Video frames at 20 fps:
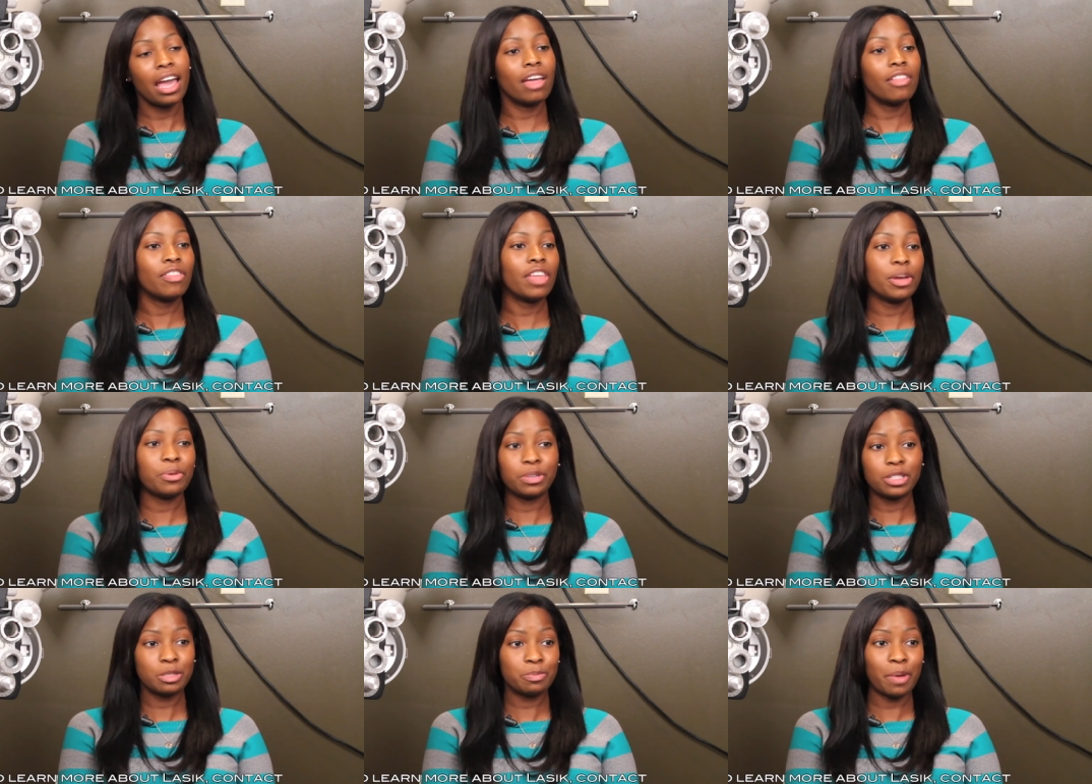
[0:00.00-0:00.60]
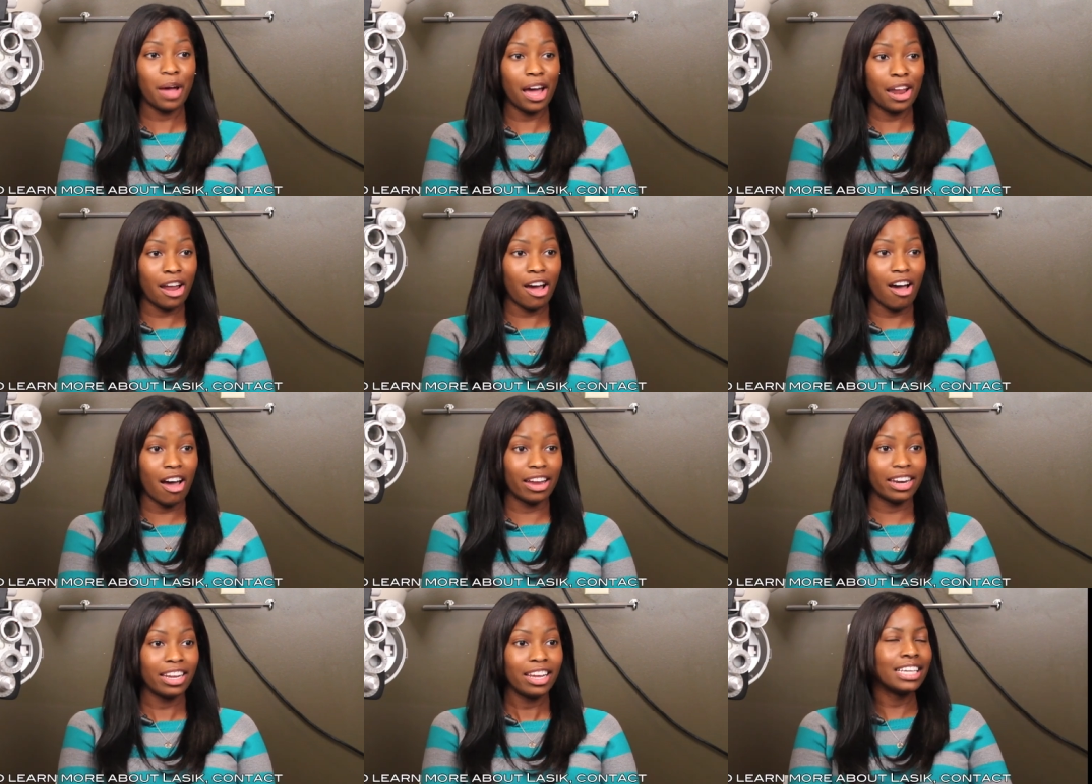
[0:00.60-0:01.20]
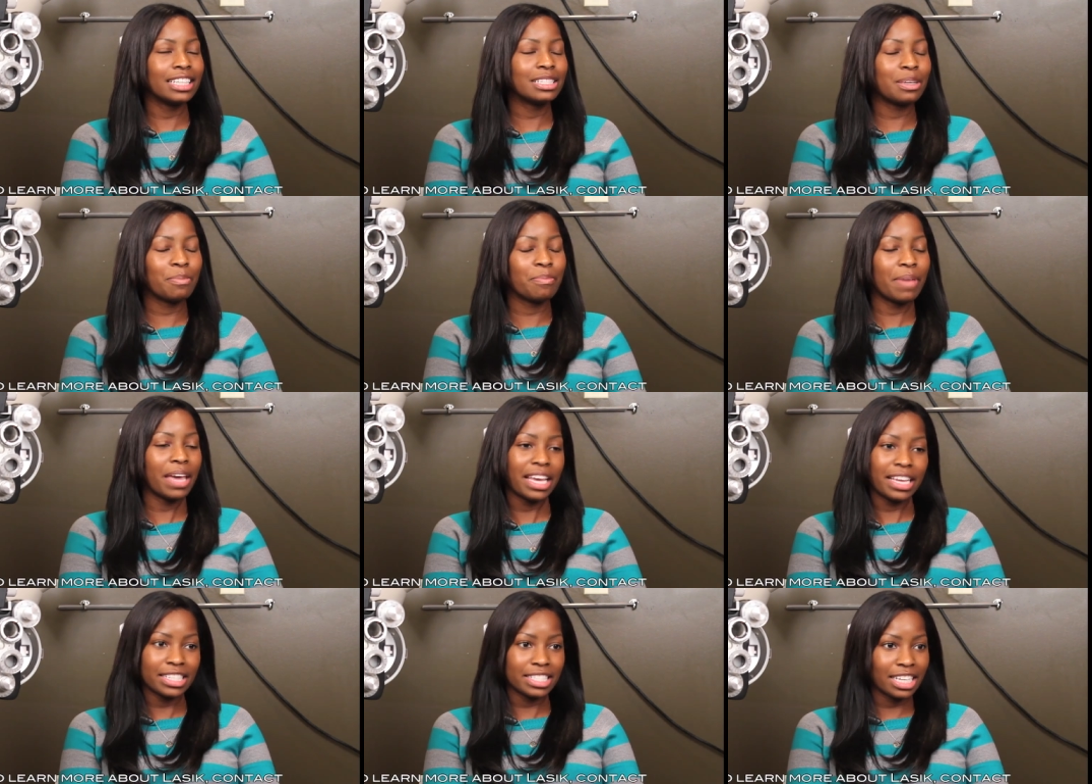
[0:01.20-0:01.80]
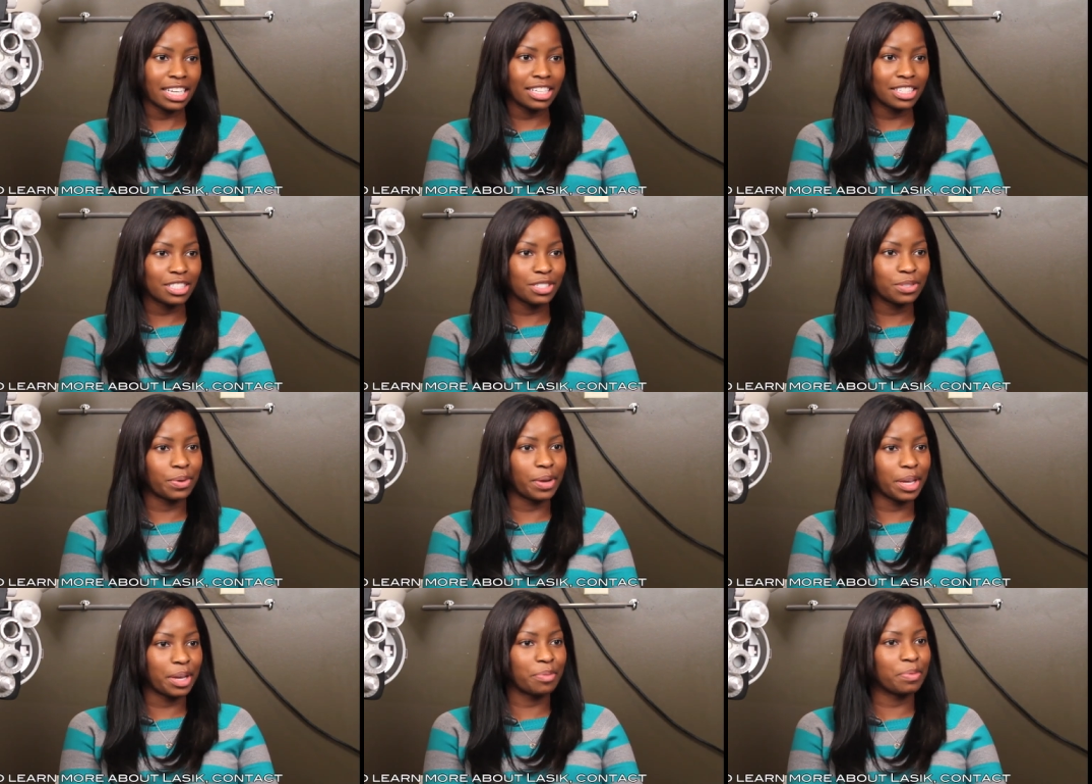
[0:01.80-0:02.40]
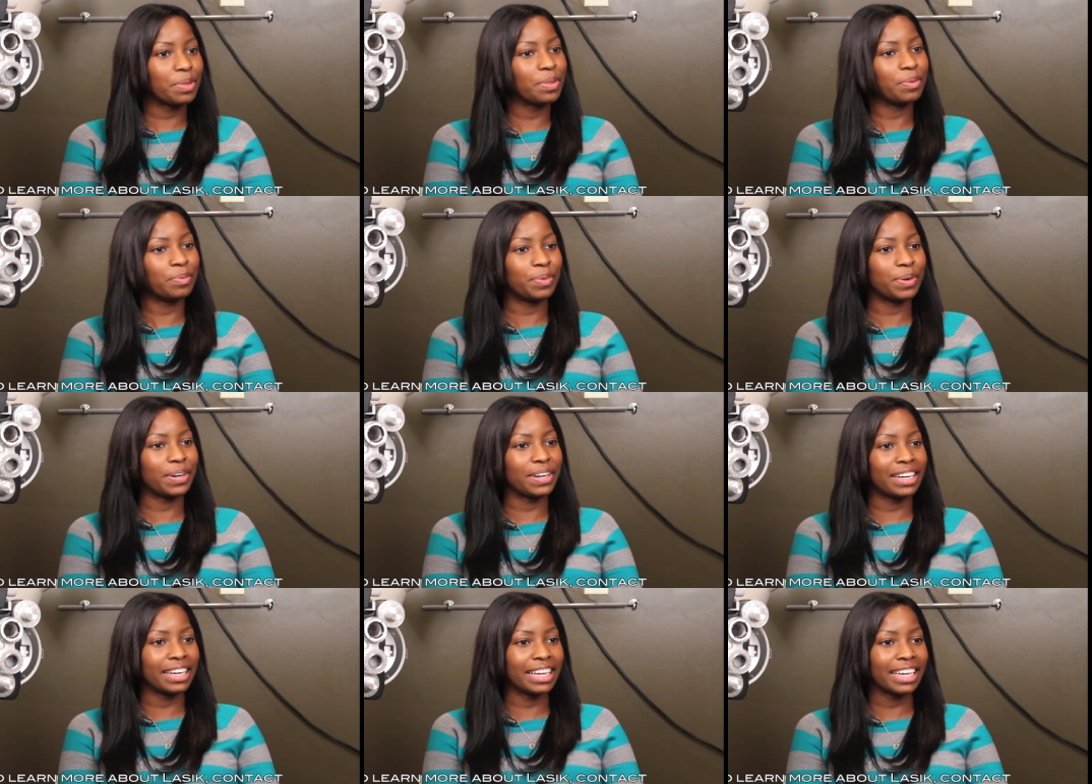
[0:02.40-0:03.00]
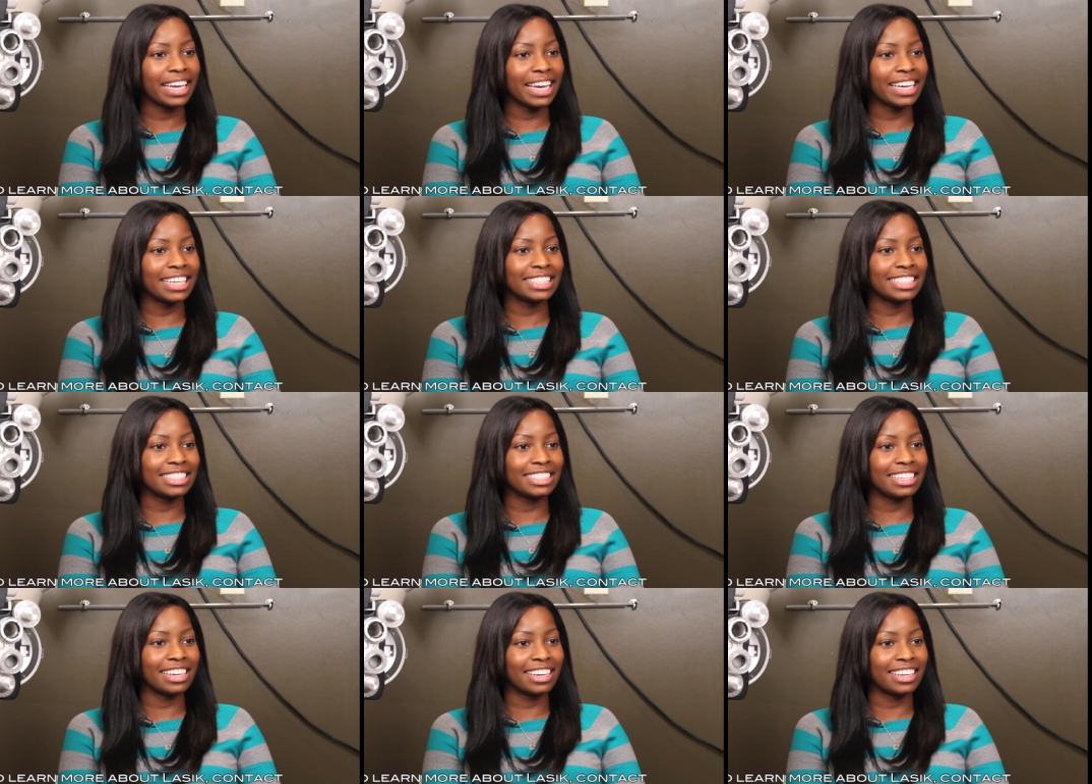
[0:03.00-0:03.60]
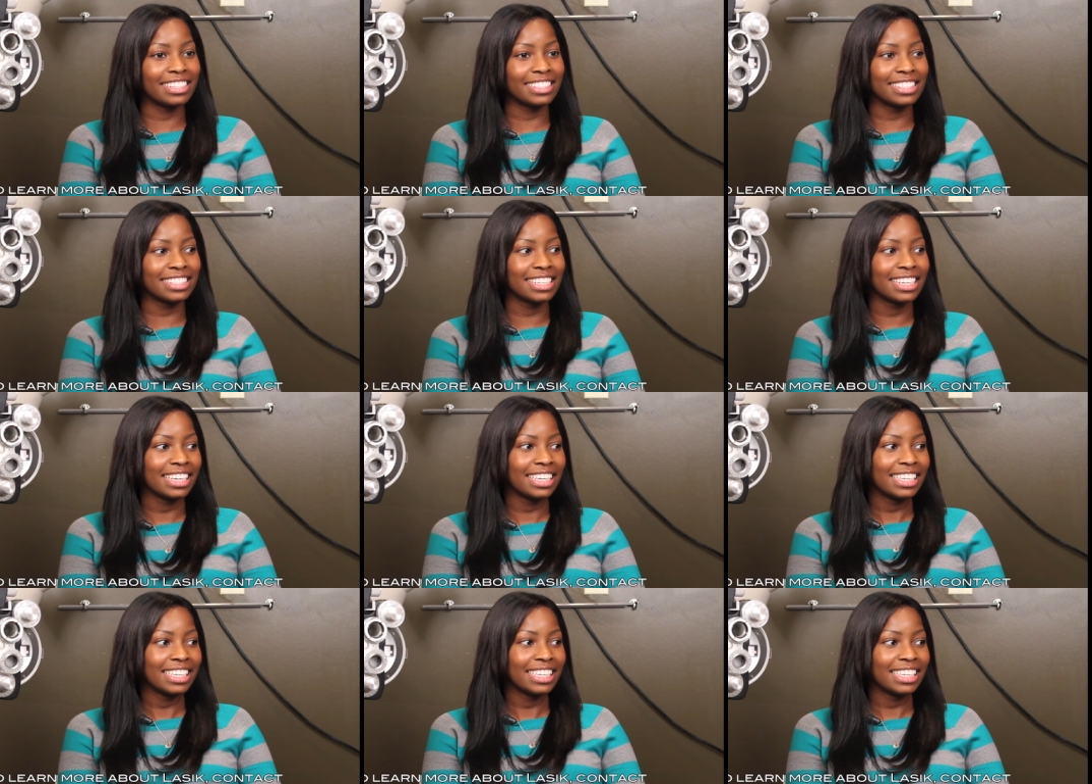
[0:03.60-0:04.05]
and they were spot on. It's amazing to wake up in the morning and just